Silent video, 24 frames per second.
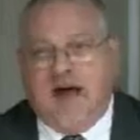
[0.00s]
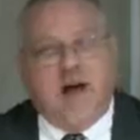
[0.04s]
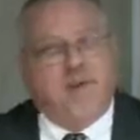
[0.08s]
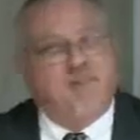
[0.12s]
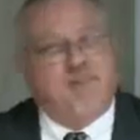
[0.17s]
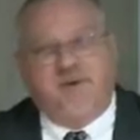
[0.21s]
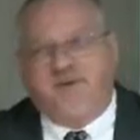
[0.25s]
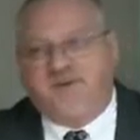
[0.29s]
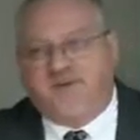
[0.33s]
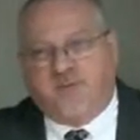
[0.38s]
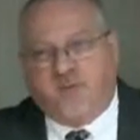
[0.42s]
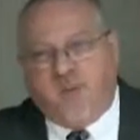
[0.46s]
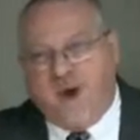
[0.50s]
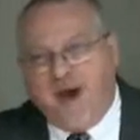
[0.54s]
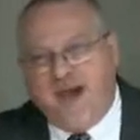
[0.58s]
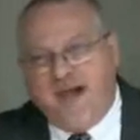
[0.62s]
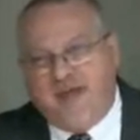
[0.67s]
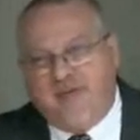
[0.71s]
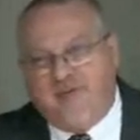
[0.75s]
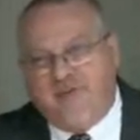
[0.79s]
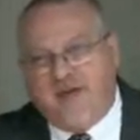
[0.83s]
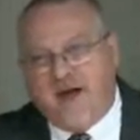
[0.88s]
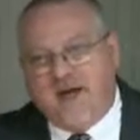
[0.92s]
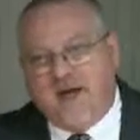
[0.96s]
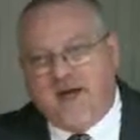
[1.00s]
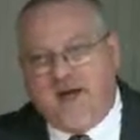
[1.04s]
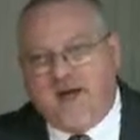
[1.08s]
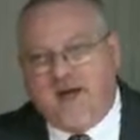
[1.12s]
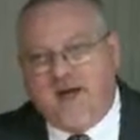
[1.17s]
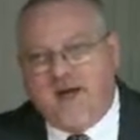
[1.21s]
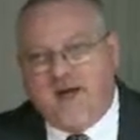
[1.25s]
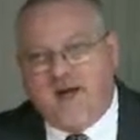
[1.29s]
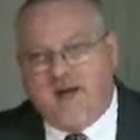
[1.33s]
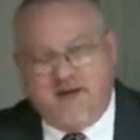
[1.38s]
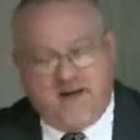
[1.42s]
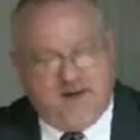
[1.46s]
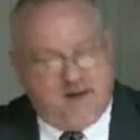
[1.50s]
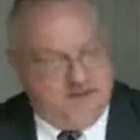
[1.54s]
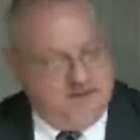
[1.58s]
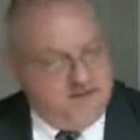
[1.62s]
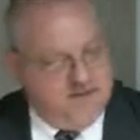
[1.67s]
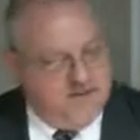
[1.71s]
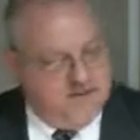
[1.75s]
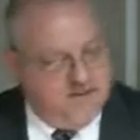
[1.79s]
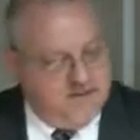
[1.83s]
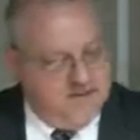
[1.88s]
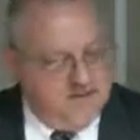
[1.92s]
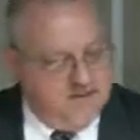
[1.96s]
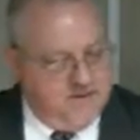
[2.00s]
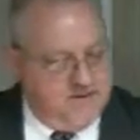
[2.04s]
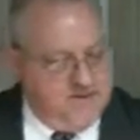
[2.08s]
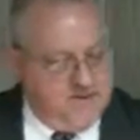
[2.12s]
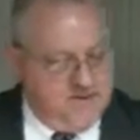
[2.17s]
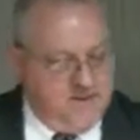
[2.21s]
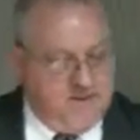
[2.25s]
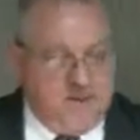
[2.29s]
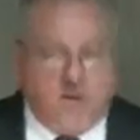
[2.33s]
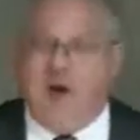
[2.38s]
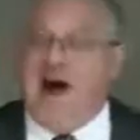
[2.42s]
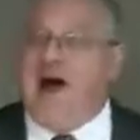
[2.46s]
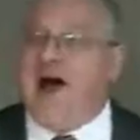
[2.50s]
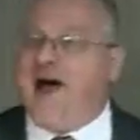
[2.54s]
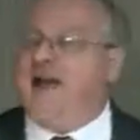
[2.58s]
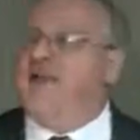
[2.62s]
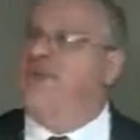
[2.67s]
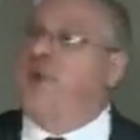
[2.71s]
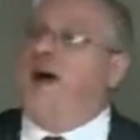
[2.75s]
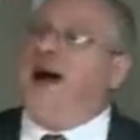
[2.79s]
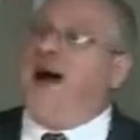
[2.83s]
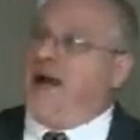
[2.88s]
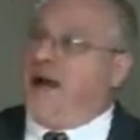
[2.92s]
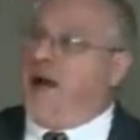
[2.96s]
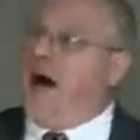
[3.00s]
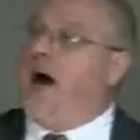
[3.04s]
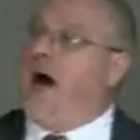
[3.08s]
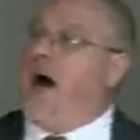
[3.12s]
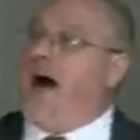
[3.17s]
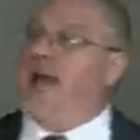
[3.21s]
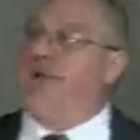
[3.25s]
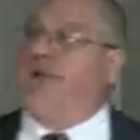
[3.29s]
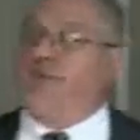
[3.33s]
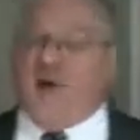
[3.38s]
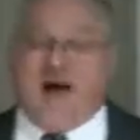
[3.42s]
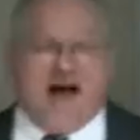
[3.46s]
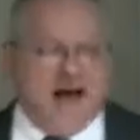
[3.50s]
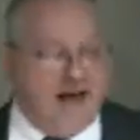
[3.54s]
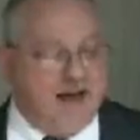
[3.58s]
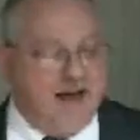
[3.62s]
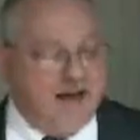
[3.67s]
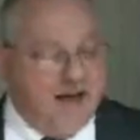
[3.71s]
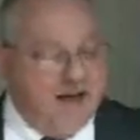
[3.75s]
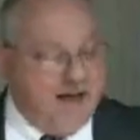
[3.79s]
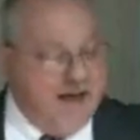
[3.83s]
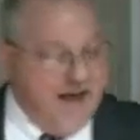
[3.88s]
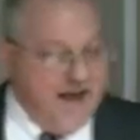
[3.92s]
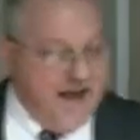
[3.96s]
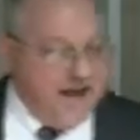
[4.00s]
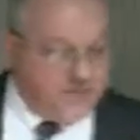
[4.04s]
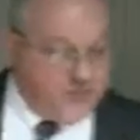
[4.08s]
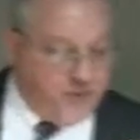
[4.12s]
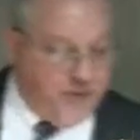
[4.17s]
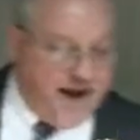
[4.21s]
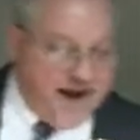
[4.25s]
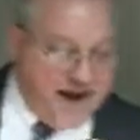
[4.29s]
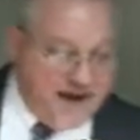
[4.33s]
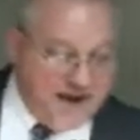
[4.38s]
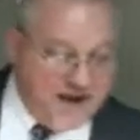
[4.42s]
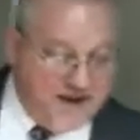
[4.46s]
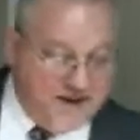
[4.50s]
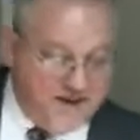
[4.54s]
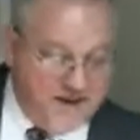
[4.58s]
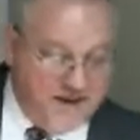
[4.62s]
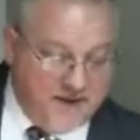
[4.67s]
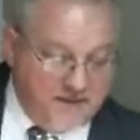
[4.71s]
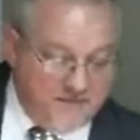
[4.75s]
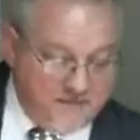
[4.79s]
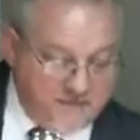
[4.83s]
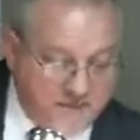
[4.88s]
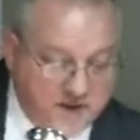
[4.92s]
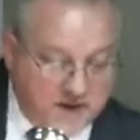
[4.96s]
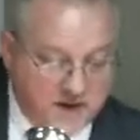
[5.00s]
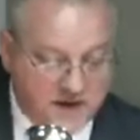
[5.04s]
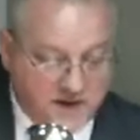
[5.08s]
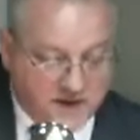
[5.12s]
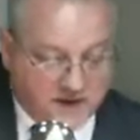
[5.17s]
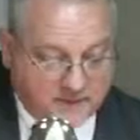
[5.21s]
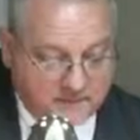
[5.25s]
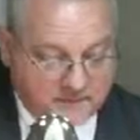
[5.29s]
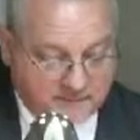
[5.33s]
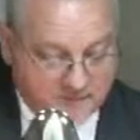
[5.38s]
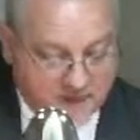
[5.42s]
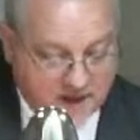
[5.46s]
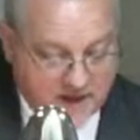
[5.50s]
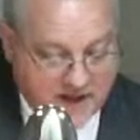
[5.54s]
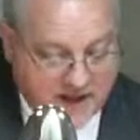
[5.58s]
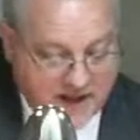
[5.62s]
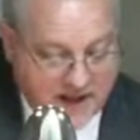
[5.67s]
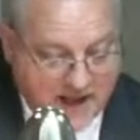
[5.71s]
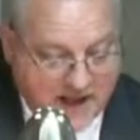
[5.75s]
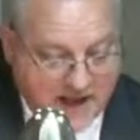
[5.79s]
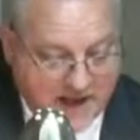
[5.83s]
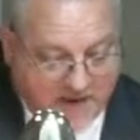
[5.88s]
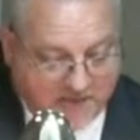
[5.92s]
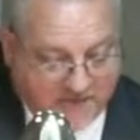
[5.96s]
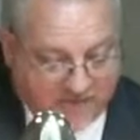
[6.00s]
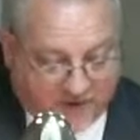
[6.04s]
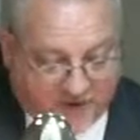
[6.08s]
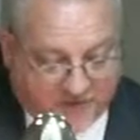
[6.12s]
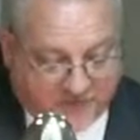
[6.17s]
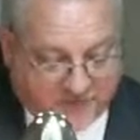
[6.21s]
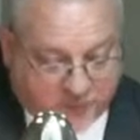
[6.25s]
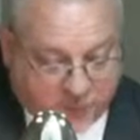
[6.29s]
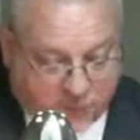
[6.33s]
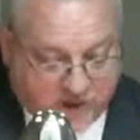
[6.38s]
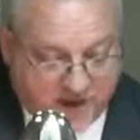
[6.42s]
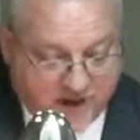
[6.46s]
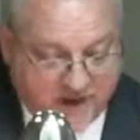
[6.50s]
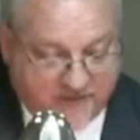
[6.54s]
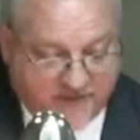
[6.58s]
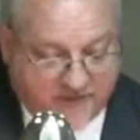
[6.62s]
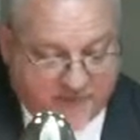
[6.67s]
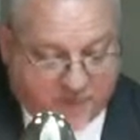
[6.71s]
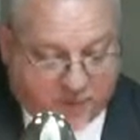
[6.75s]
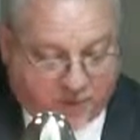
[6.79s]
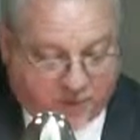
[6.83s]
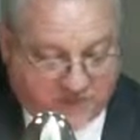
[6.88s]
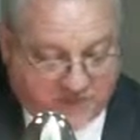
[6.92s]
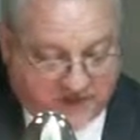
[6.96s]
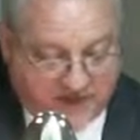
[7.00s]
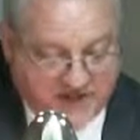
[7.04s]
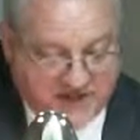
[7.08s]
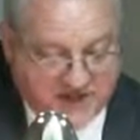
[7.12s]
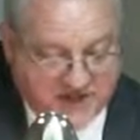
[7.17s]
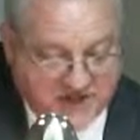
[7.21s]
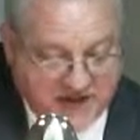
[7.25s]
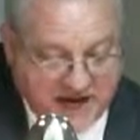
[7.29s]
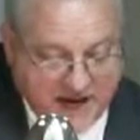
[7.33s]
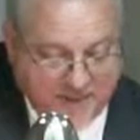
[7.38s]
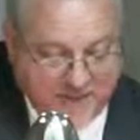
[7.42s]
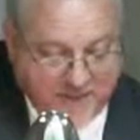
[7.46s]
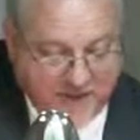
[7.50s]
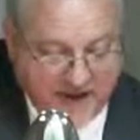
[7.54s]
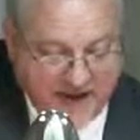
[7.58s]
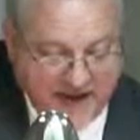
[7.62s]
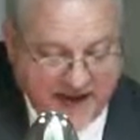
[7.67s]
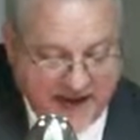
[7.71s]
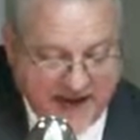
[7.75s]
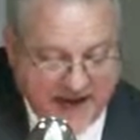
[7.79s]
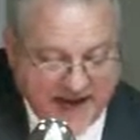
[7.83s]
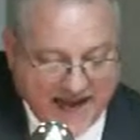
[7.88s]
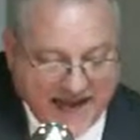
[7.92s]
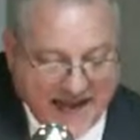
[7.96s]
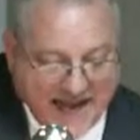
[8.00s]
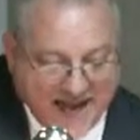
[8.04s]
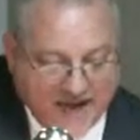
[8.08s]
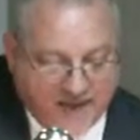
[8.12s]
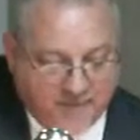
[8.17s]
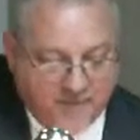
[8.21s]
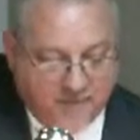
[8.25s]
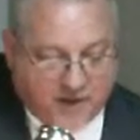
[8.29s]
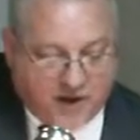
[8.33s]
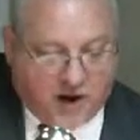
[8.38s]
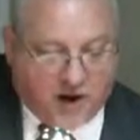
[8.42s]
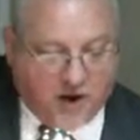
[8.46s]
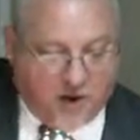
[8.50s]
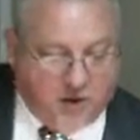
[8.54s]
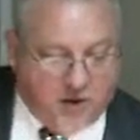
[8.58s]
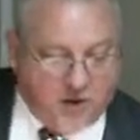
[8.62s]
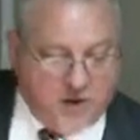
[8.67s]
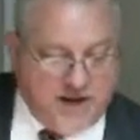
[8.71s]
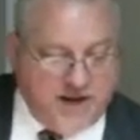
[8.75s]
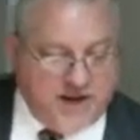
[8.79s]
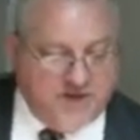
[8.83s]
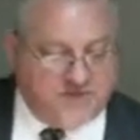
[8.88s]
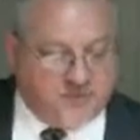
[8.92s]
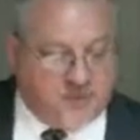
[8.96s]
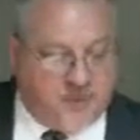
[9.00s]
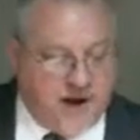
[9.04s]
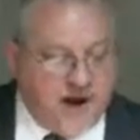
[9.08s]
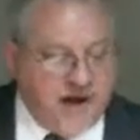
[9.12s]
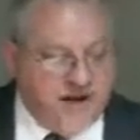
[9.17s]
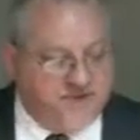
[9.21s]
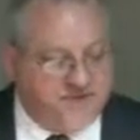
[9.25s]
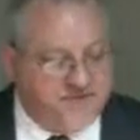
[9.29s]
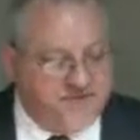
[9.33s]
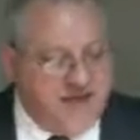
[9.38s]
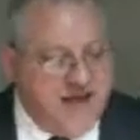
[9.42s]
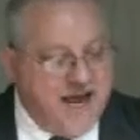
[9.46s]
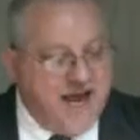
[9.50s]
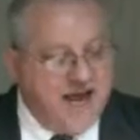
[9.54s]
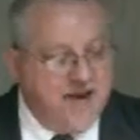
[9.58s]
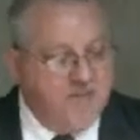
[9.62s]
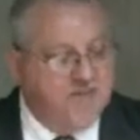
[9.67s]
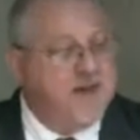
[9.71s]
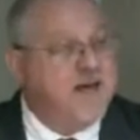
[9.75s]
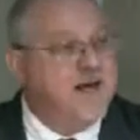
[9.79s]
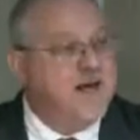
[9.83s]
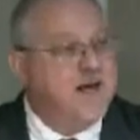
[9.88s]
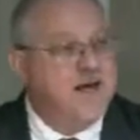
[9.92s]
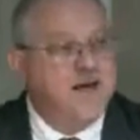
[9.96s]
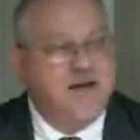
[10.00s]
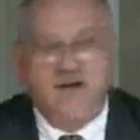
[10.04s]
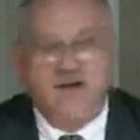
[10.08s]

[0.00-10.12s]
I'm persuaded they did. Why? That's why God, look, verse 20 of the preceding chapter, Adam called his wife's name